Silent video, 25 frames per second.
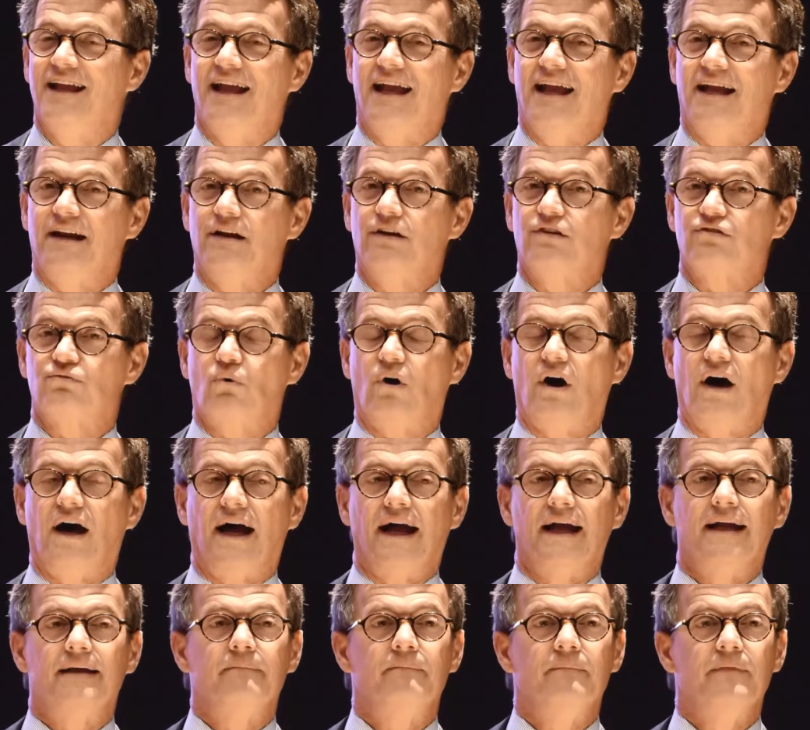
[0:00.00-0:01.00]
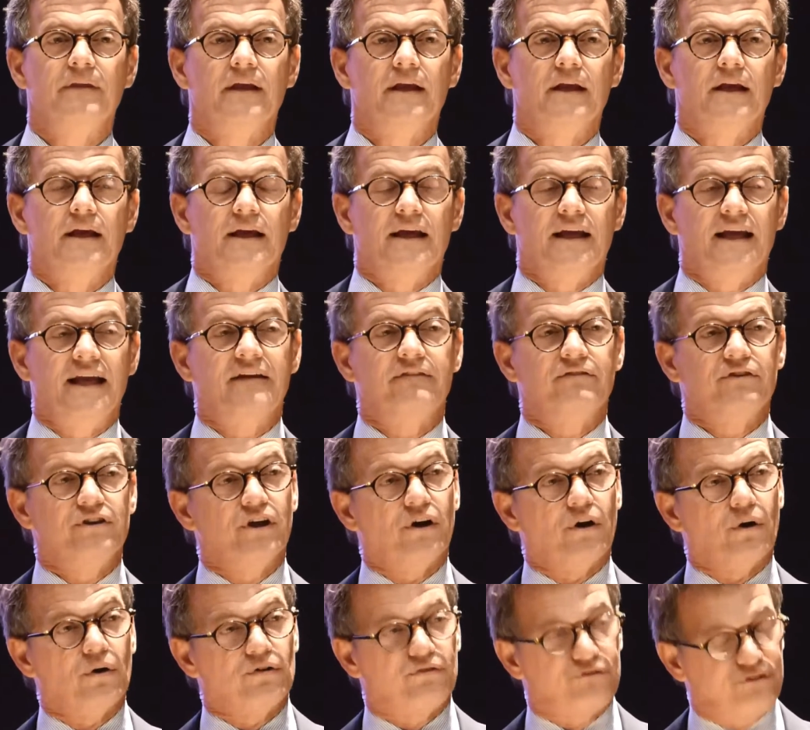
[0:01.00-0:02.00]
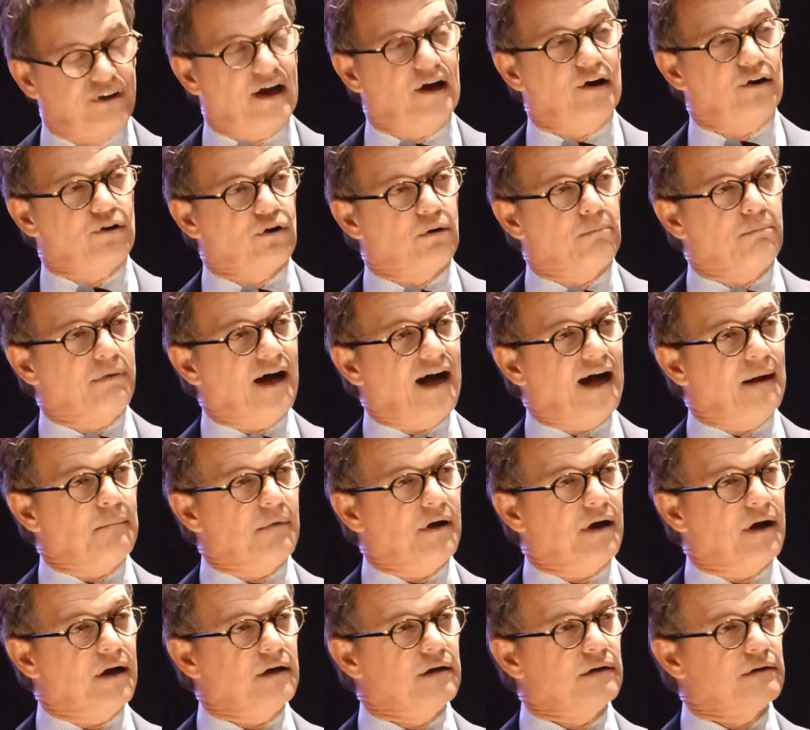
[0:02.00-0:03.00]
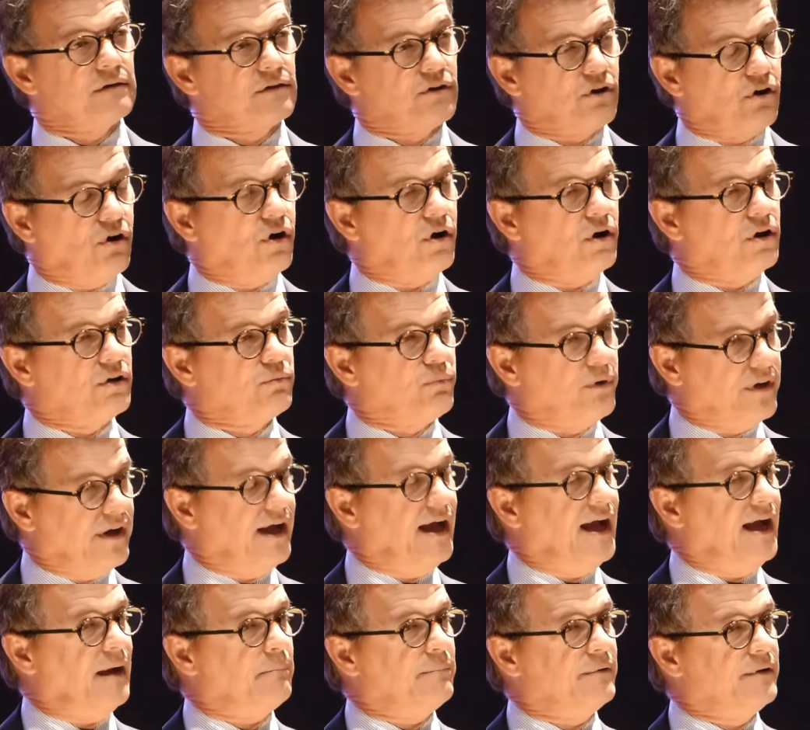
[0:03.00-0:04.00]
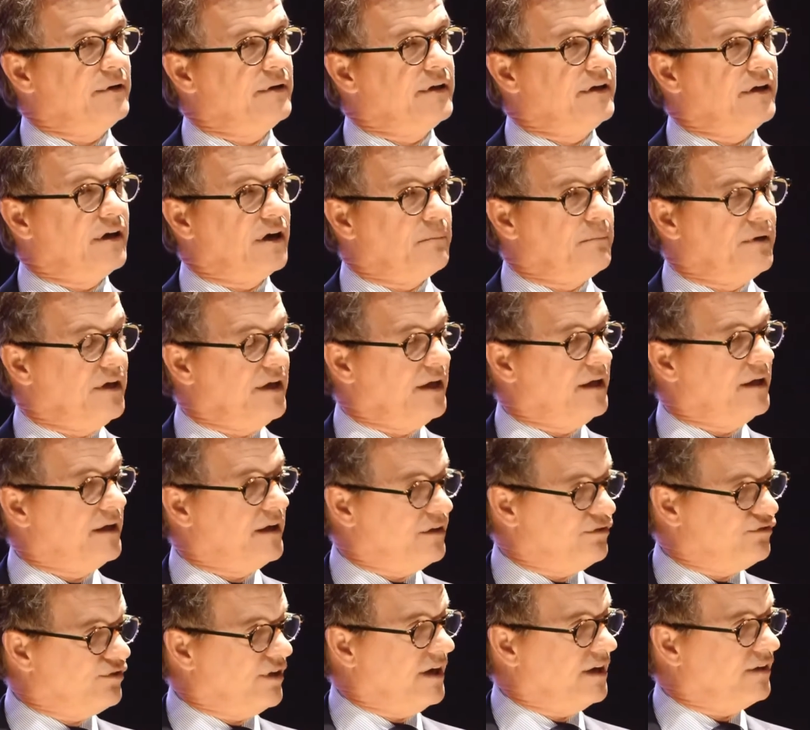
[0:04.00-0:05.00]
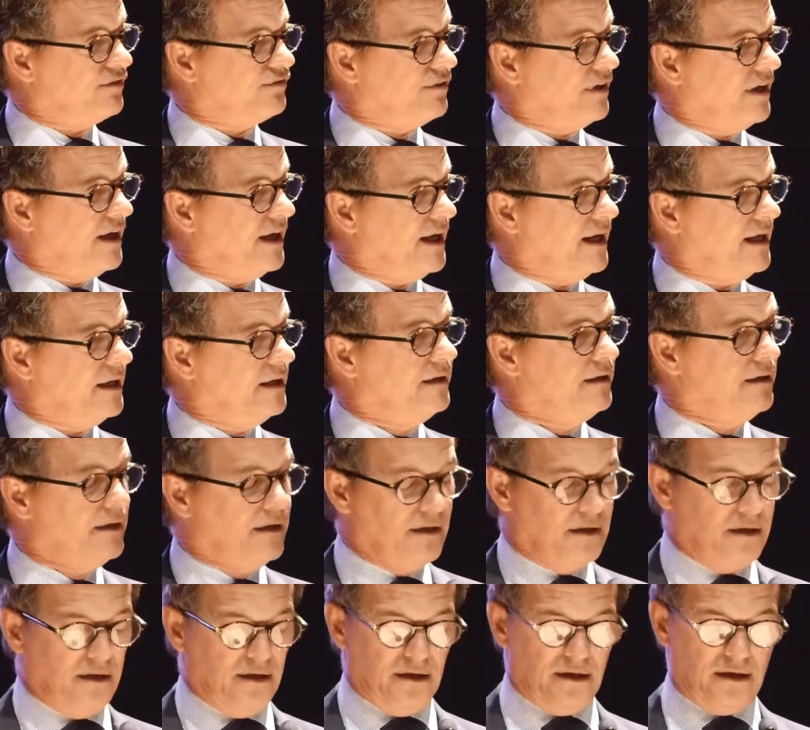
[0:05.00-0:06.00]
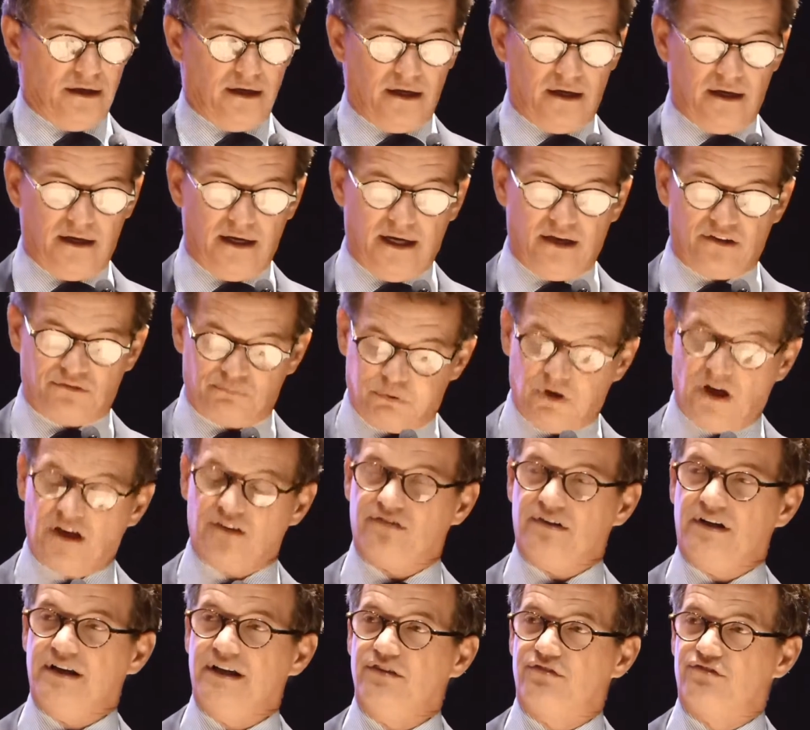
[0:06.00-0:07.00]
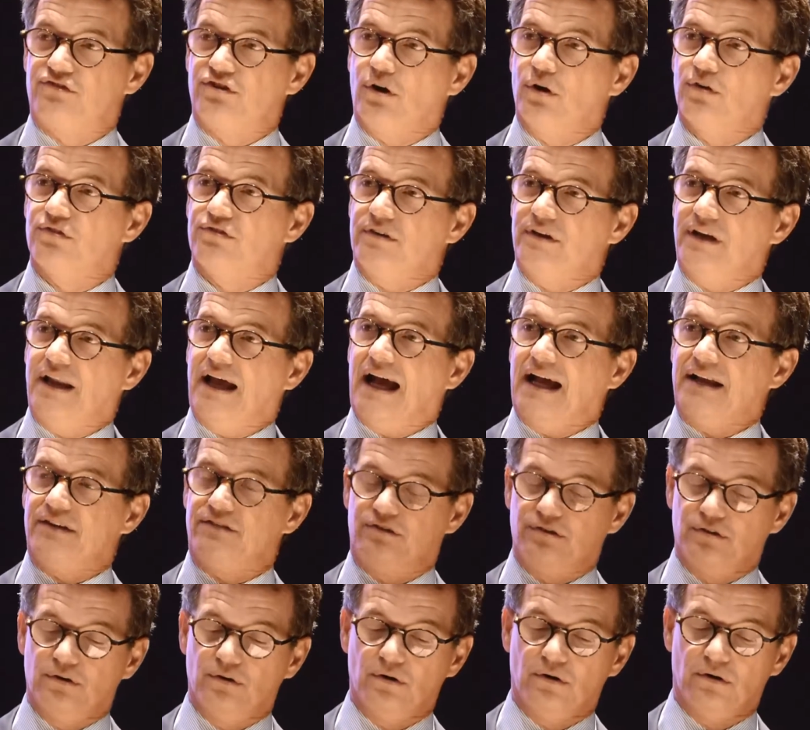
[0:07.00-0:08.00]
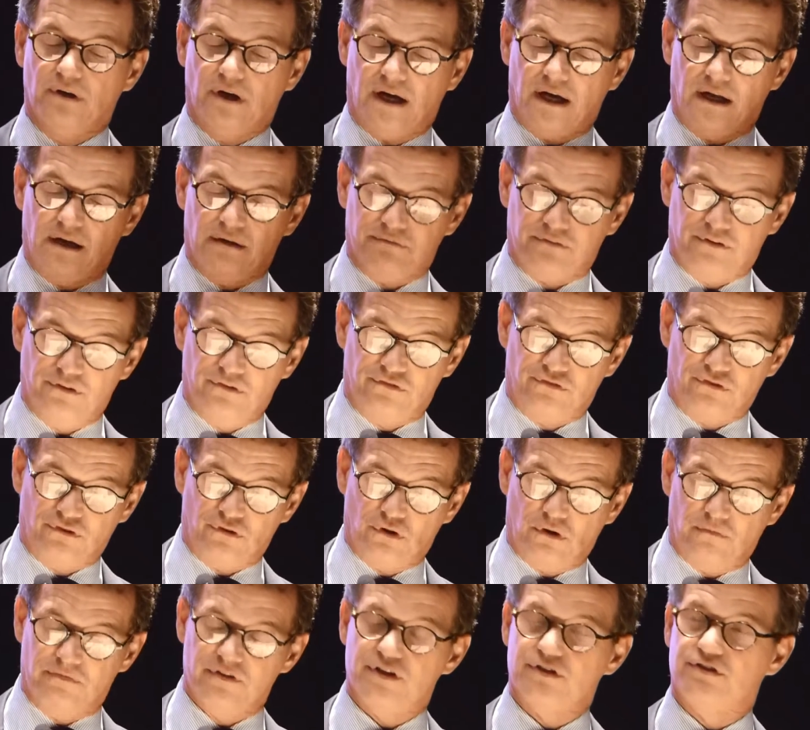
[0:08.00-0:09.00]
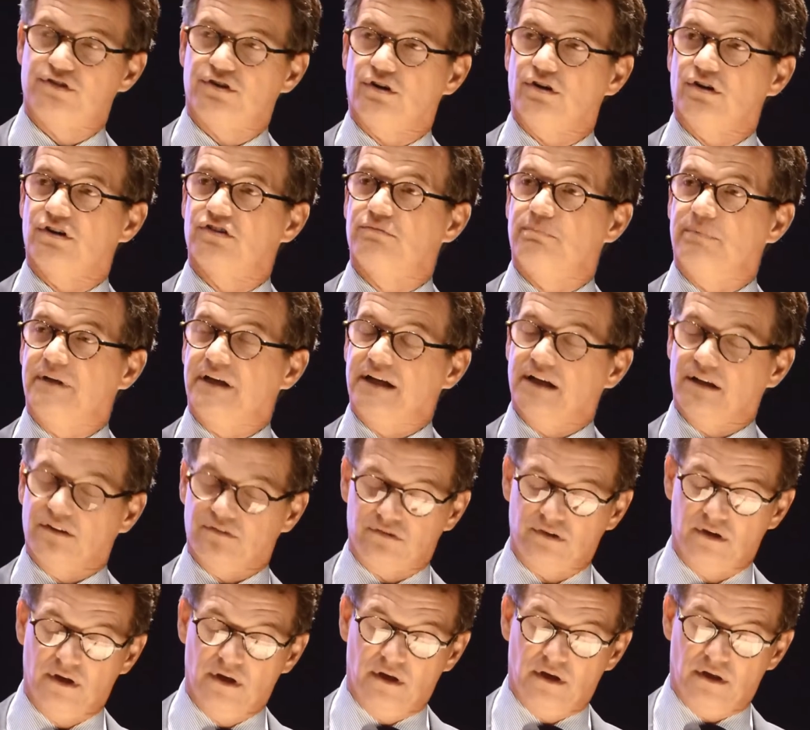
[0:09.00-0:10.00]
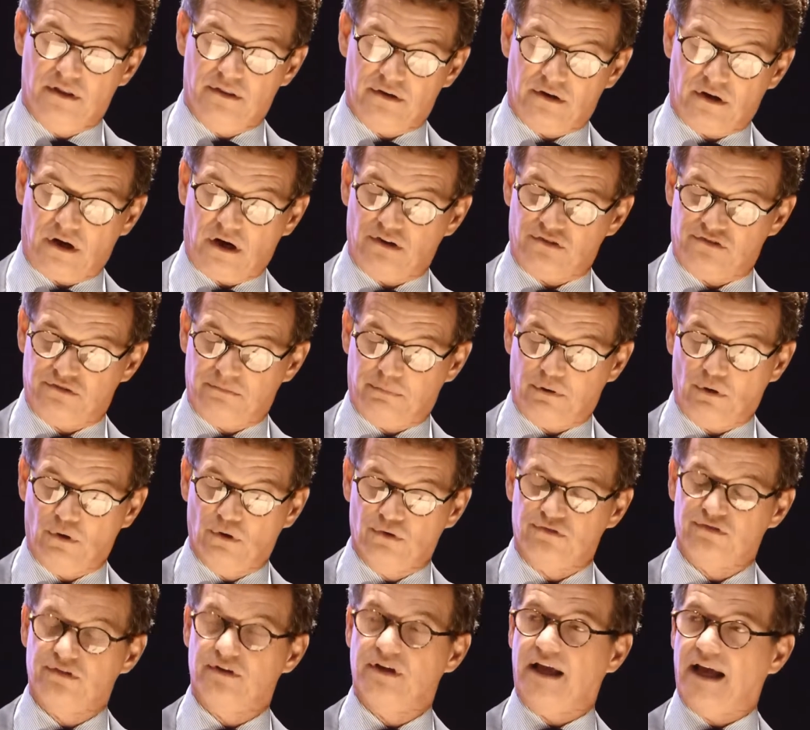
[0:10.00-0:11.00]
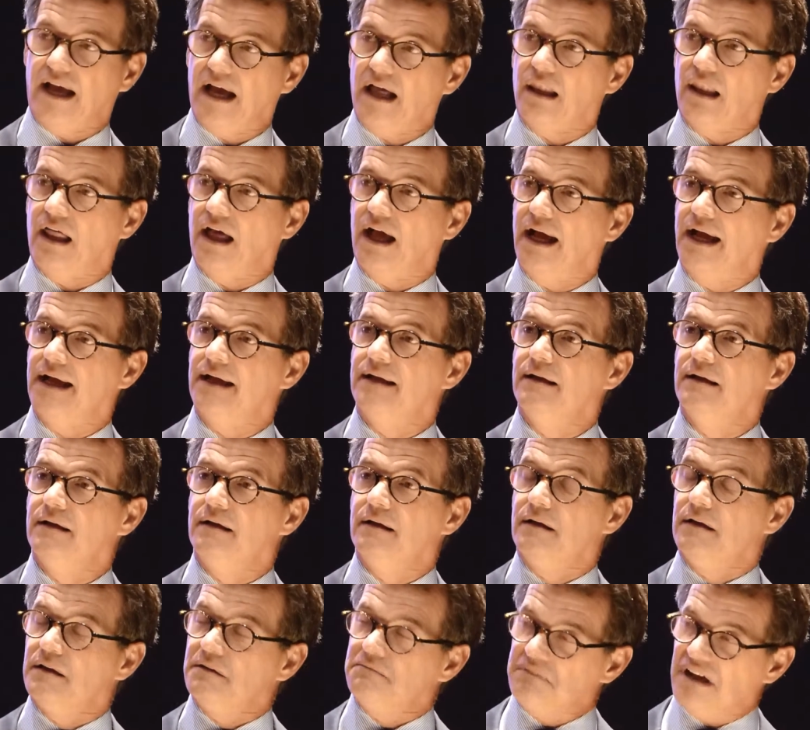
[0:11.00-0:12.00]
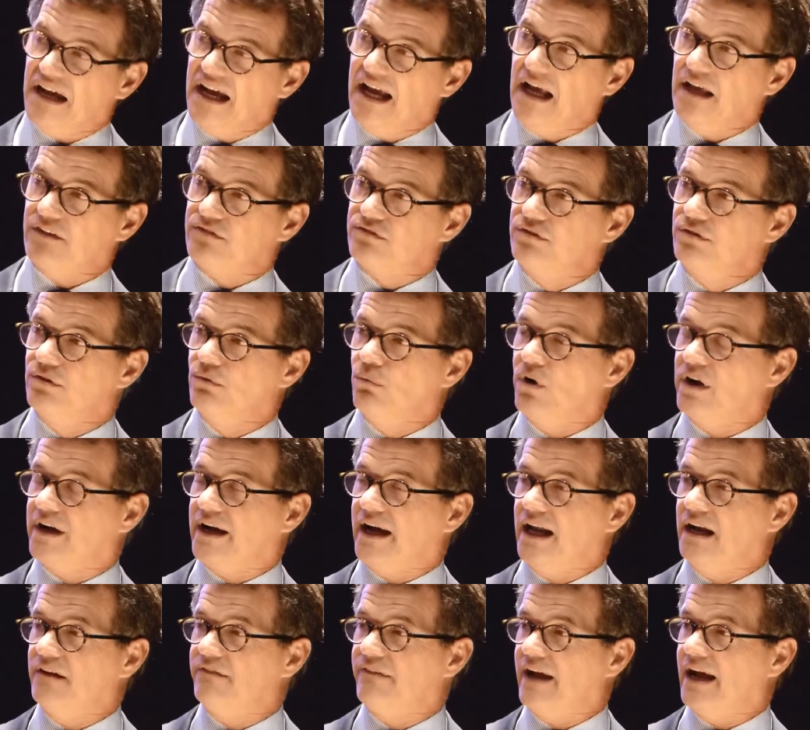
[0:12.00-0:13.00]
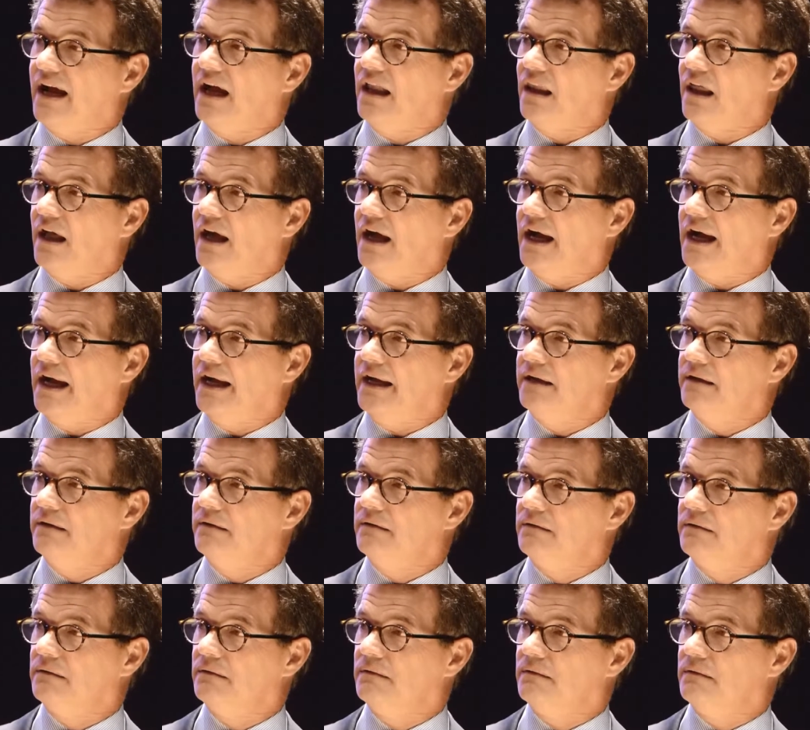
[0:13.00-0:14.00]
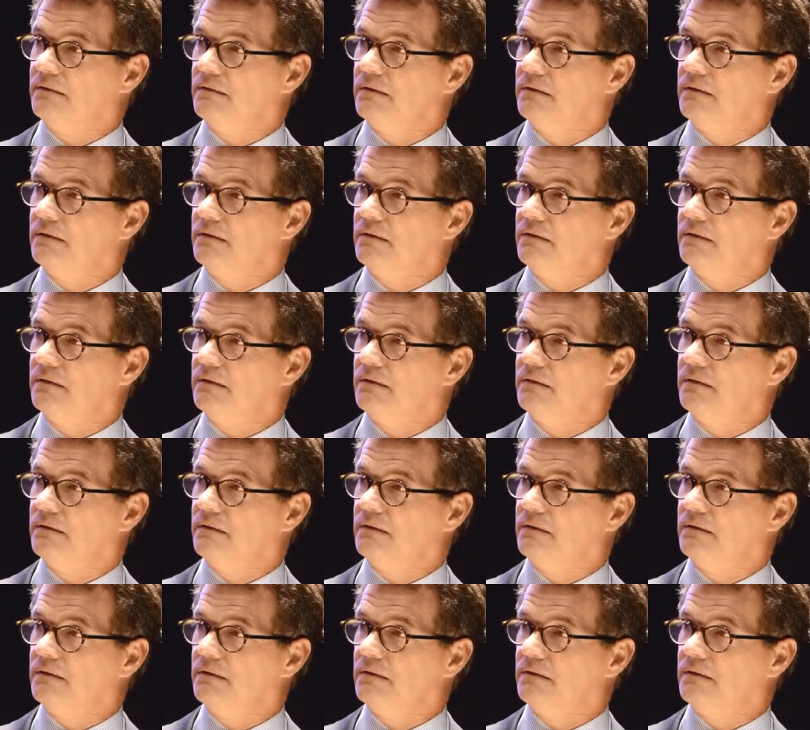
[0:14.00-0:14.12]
And here's why. Even though Senator Obama called what happened in Armenia a genocide, as president he's chosen not to out of concern over the Turks because they're our supposed ally. I ask you, what kind of ally